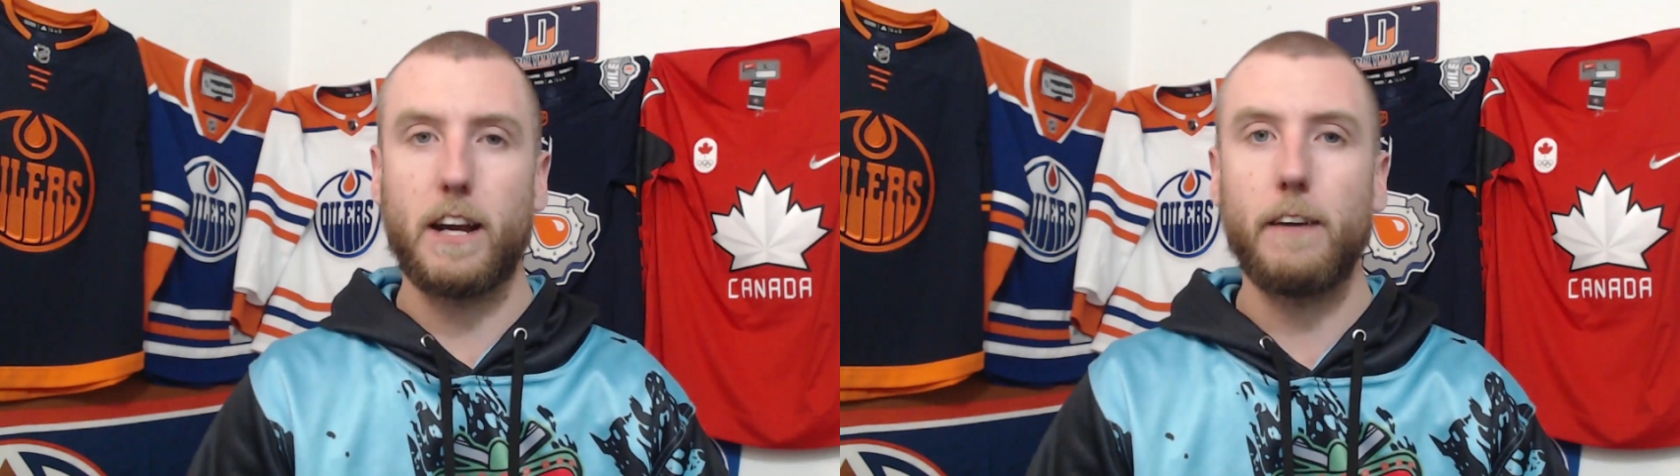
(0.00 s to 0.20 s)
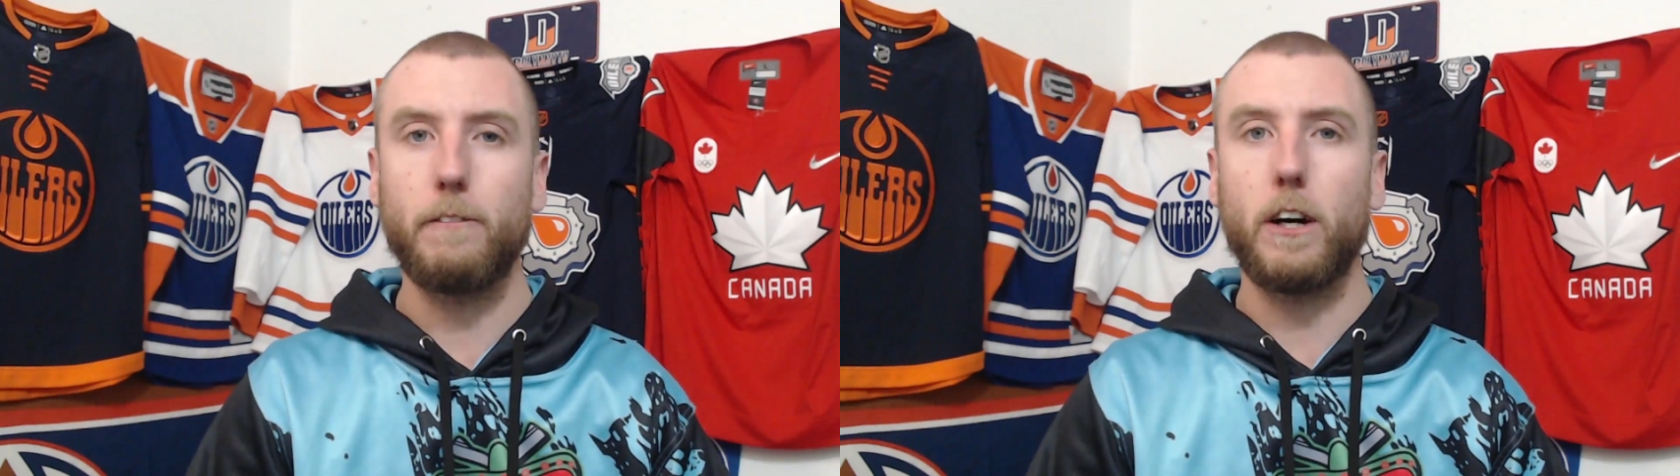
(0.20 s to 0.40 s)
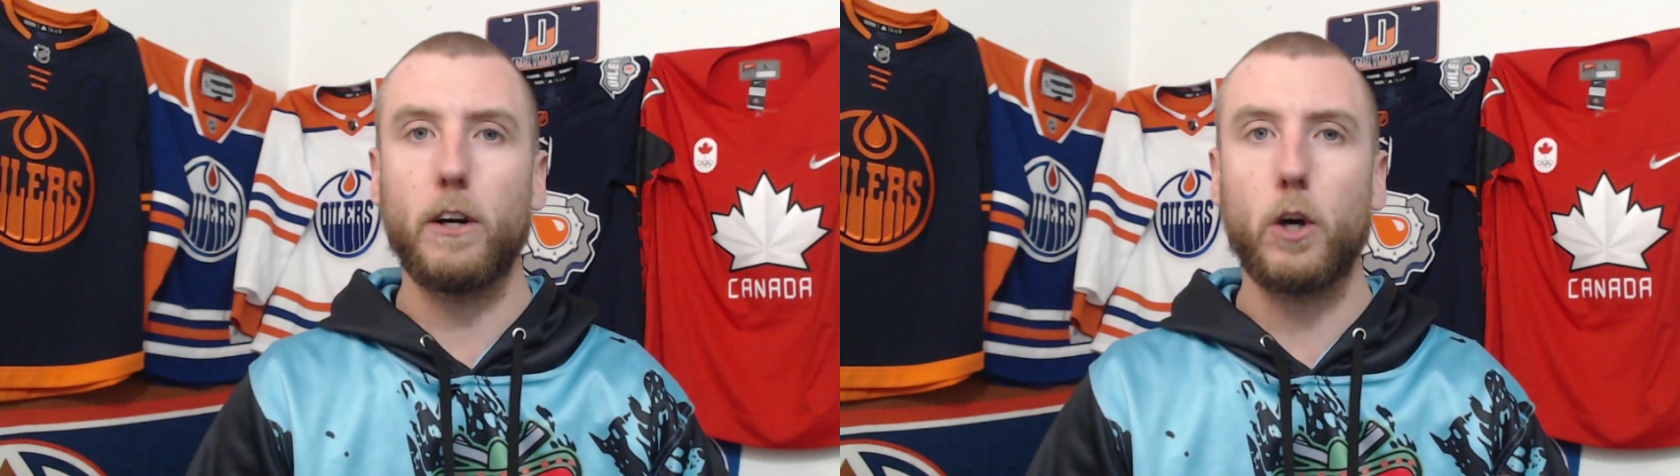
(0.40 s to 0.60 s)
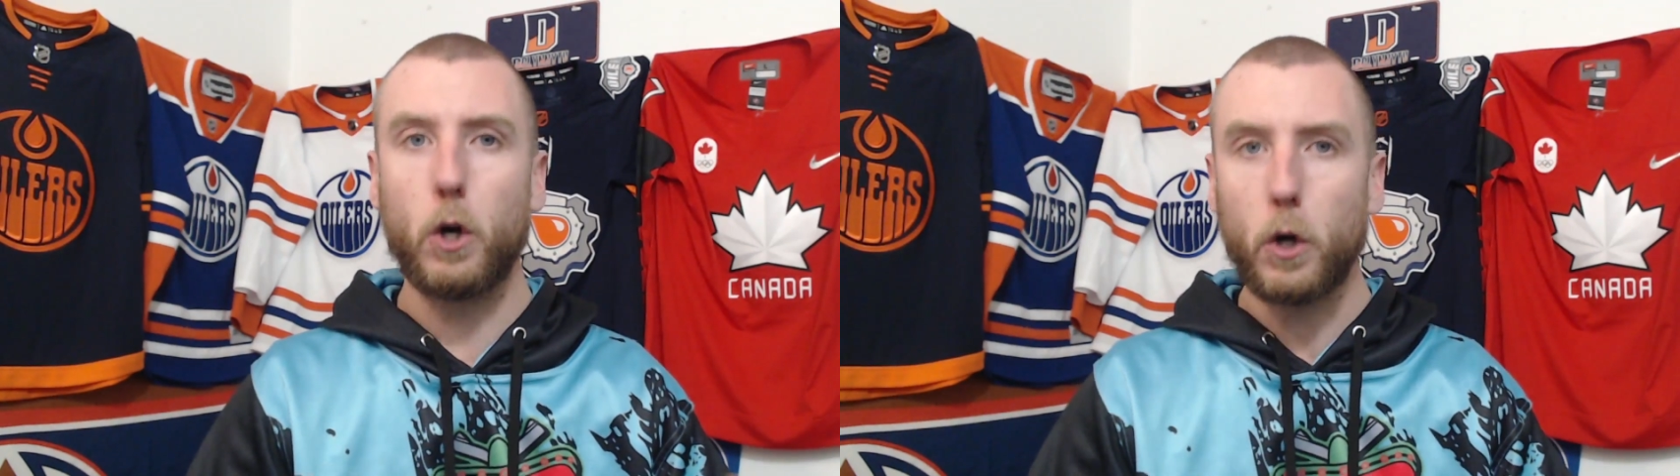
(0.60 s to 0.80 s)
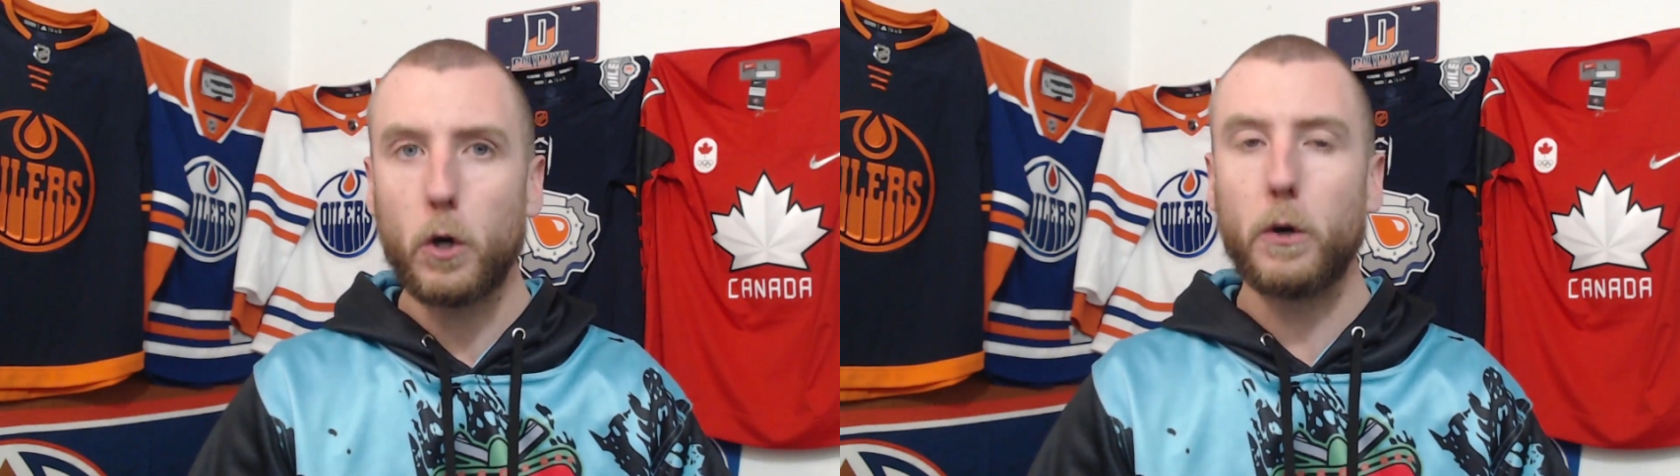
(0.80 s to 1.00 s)
I have not
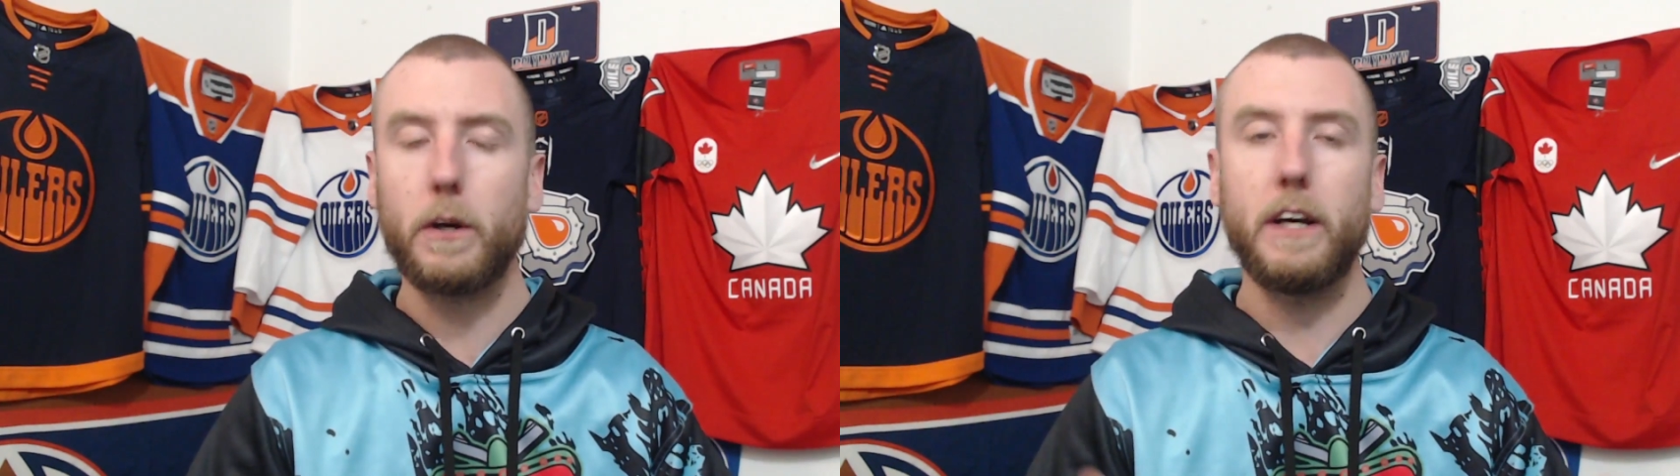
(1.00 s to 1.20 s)
heard